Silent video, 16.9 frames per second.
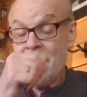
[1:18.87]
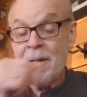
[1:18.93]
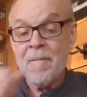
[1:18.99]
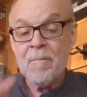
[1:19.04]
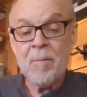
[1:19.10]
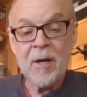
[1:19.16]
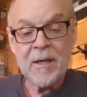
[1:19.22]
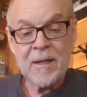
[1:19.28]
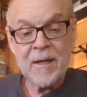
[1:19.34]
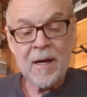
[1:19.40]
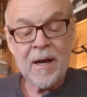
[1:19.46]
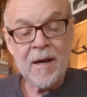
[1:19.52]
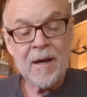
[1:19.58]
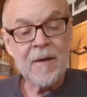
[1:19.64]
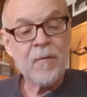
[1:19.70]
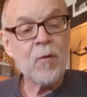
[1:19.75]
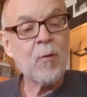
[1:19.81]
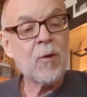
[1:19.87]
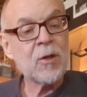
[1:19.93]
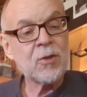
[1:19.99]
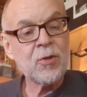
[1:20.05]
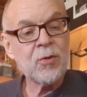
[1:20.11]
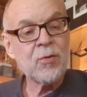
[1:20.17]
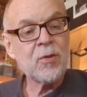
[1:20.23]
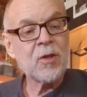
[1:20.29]
But if you want
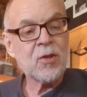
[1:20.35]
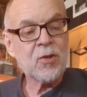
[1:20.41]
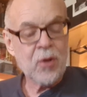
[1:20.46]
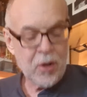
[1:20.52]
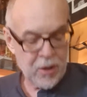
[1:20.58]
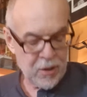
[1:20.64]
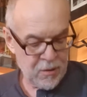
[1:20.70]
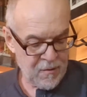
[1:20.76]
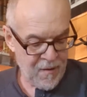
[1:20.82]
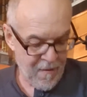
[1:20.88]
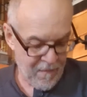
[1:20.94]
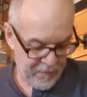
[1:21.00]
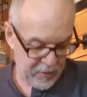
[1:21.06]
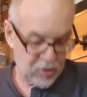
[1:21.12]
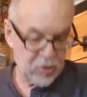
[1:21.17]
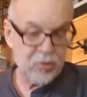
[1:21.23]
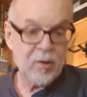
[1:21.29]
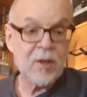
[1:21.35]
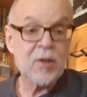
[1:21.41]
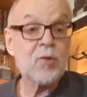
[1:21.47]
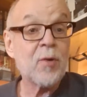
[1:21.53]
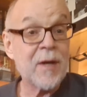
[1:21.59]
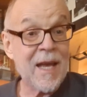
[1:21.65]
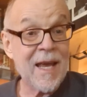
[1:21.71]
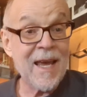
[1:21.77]
to tune the guitar, you tune that first string
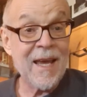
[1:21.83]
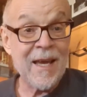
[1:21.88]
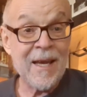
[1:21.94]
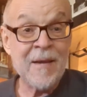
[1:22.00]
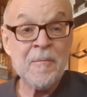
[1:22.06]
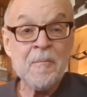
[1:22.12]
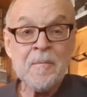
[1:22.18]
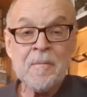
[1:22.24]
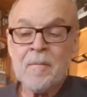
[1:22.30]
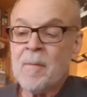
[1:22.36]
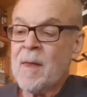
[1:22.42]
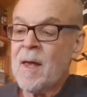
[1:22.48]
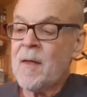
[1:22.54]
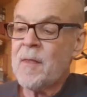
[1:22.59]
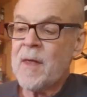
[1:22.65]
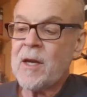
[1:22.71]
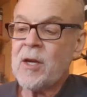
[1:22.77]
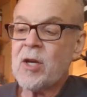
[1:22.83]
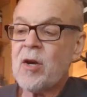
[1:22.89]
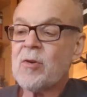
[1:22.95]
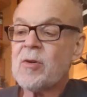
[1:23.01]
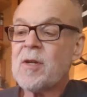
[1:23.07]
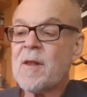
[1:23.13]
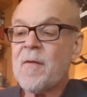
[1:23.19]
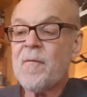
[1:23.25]
to an E, then you go
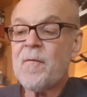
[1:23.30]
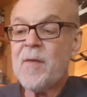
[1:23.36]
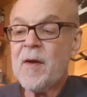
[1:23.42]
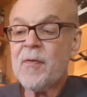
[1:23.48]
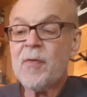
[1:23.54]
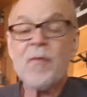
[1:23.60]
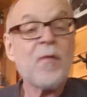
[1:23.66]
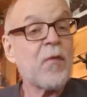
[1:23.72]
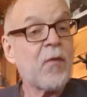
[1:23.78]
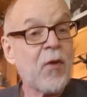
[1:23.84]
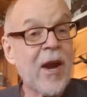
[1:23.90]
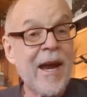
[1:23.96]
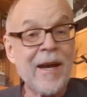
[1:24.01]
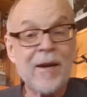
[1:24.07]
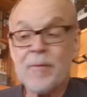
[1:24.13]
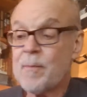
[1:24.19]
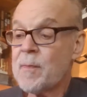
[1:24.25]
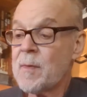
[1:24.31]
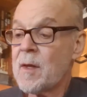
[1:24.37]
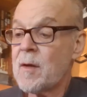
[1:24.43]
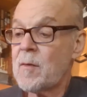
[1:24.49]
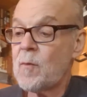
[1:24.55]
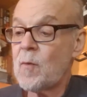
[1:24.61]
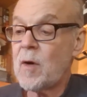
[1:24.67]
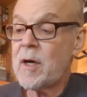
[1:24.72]
to the 5th fret.
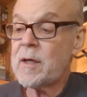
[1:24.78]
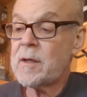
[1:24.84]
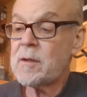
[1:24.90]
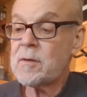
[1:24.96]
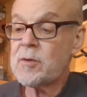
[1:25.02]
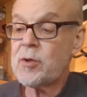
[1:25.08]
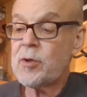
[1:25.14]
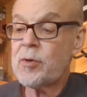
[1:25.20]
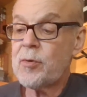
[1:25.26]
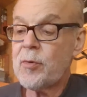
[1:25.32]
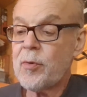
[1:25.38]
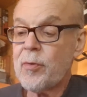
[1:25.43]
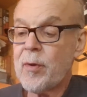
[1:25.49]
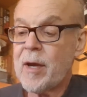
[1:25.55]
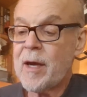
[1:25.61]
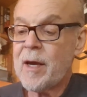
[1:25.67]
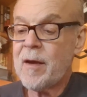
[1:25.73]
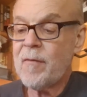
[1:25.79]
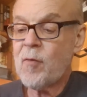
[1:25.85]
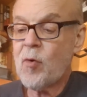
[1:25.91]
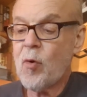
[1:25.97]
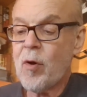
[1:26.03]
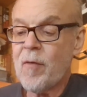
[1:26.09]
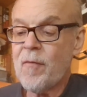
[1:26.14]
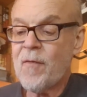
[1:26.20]
1, 2, 3,
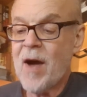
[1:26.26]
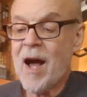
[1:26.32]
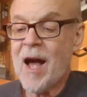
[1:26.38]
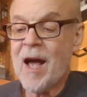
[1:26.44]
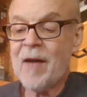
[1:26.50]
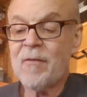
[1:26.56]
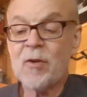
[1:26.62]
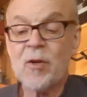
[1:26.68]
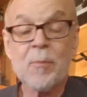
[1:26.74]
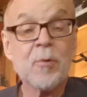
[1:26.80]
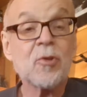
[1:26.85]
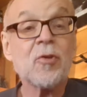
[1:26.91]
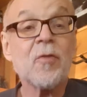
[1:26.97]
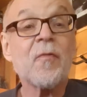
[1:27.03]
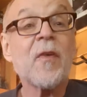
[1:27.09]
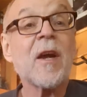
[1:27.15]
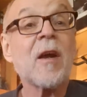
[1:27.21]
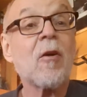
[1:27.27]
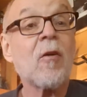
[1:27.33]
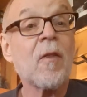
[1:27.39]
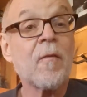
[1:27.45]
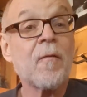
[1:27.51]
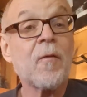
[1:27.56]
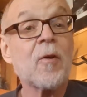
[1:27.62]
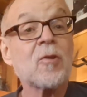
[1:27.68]
4, 5. And you put your finger on
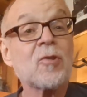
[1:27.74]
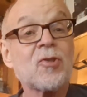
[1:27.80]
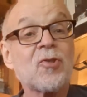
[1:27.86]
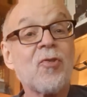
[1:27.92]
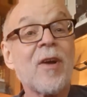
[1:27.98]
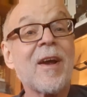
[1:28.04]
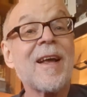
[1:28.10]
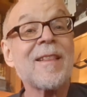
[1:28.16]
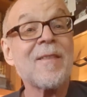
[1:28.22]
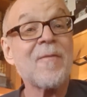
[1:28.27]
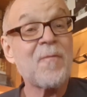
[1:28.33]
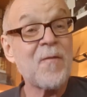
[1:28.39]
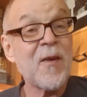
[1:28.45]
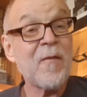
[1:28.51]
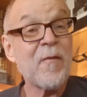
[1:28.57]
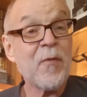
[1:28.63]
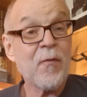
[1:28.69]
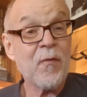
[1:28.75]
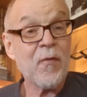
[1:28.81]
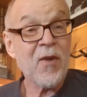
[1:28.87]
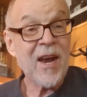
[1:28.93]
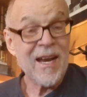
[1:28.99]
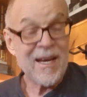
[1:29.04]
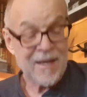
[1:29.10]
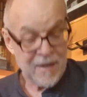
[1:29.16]
the first string at the 5th
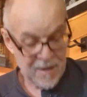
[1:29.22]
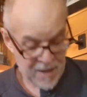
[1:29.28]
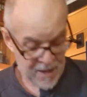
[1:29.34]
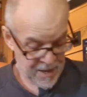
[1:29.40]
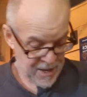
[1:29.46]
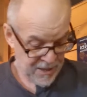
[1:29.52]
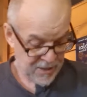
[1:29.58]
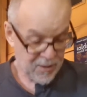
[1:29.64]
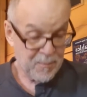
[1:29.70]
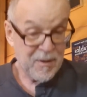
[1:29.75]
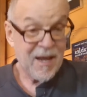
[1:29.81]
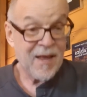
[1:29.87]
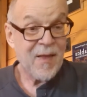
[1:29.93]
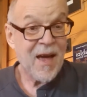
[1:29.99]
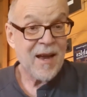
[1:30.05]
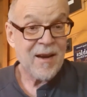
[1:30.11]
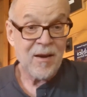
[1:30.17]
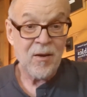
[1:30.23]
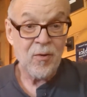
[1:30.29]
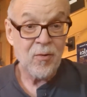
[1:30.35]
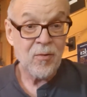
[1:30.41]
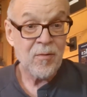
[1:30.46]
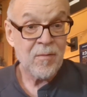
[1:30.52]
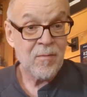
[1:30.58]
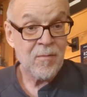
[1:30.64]
fret. You play that
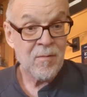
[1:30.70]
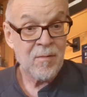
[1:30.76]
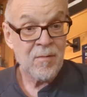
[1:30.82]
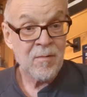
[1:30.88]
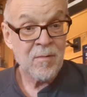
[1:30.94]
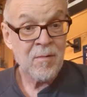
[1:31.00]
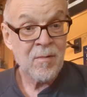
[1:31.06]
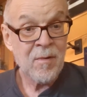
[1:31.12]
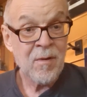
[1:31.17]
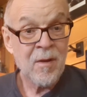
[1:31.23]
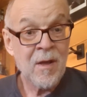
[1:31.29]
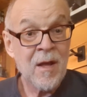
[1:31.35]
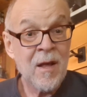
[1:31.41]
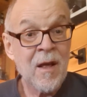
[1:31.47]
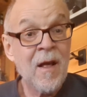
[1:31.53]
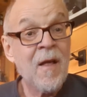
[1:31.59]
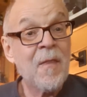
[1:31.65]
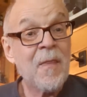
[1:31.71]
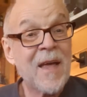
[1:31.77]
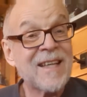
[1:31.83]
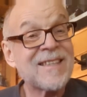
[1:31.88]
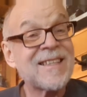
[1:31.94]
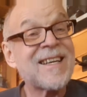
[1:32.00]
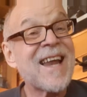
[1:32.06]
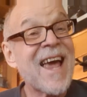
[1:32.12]
note.
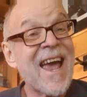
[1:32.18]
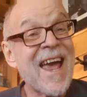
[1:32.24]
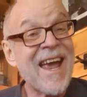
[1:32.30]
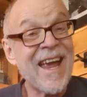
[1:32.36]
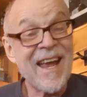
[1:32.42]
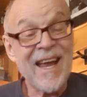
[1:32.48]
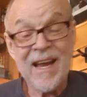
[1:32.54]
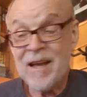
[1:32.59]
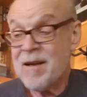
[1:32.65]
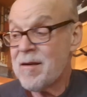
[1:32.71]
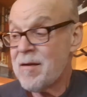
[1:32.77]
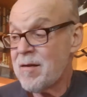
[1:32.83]
That's an A.